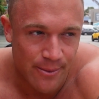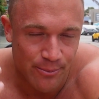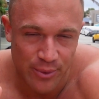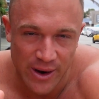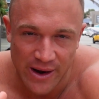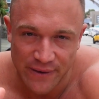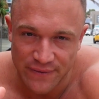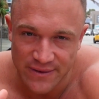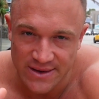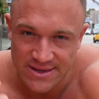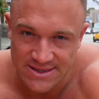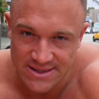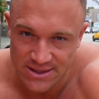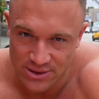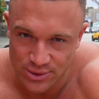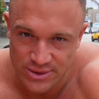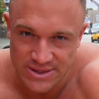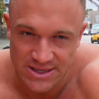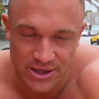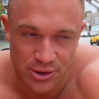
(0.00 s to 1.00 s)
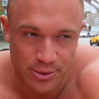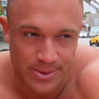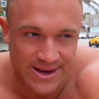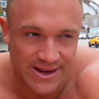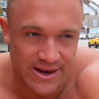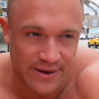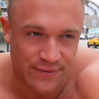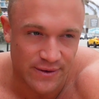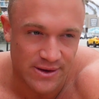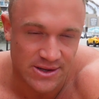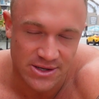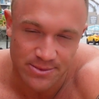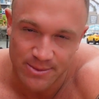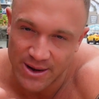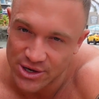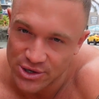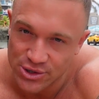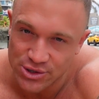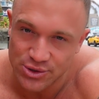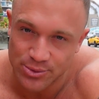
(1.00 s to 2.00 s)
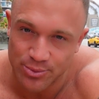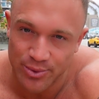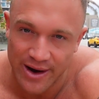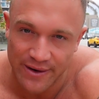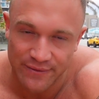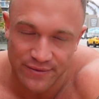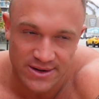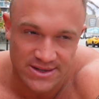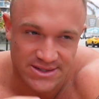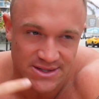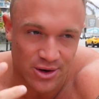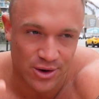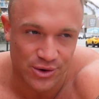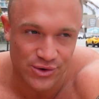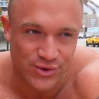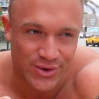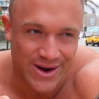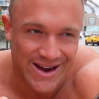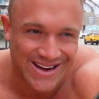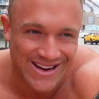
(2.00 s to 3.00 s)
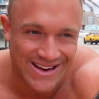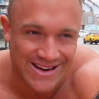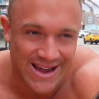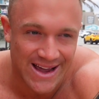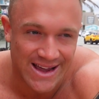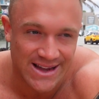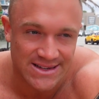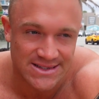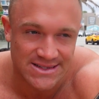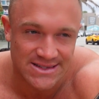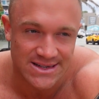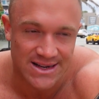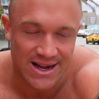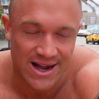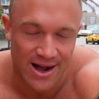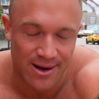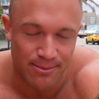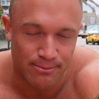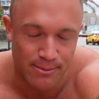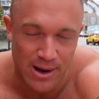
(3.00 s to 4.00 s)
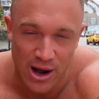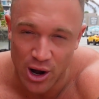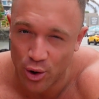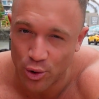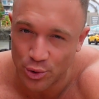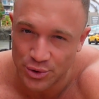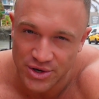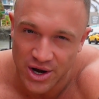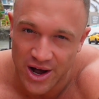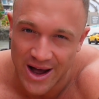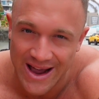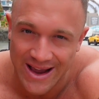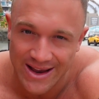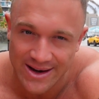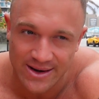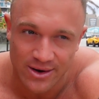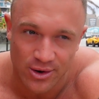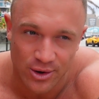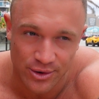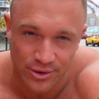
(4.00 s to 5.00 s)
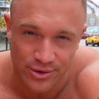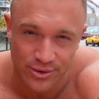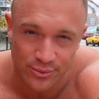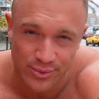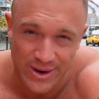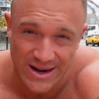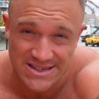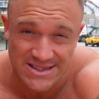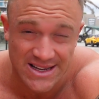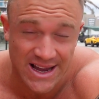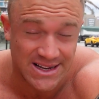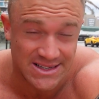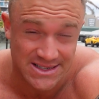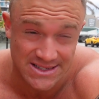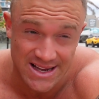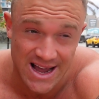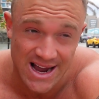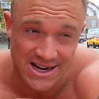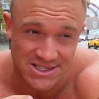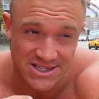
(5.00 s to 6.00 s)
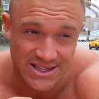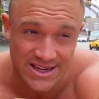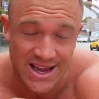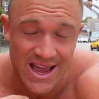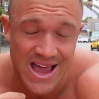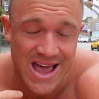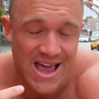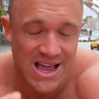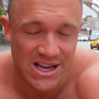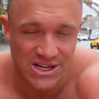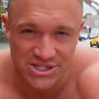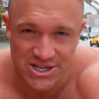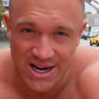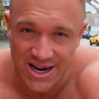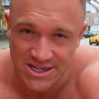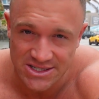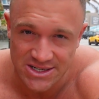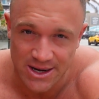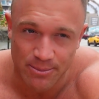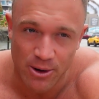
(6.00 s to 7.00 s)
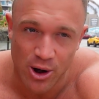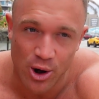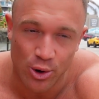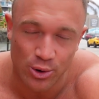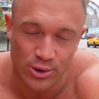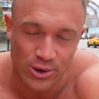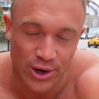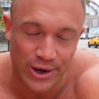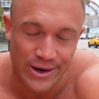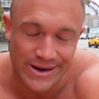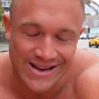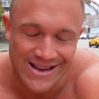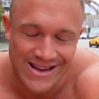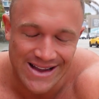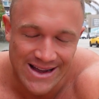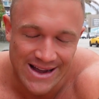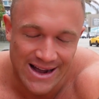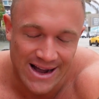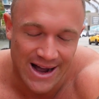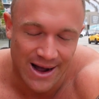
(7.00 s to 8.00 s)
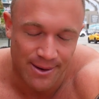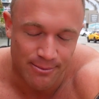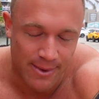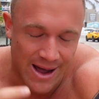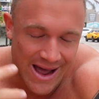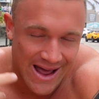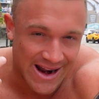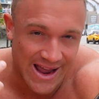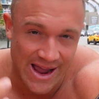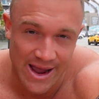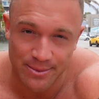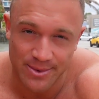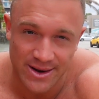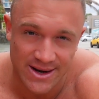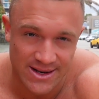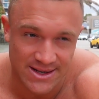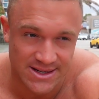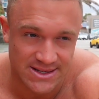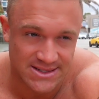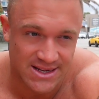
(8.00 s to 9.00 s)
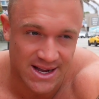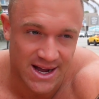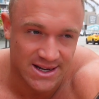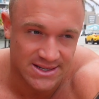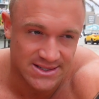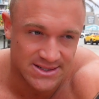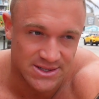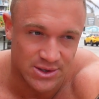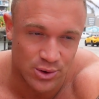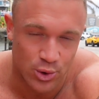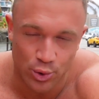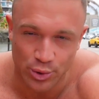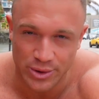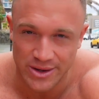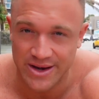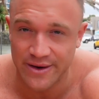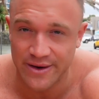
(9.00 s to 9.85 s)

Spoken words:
breakfast looks a little bit different to my usual breakfast on training days. My whole diet on rest days has actually changed up a whole lot. And I am going to discuss all the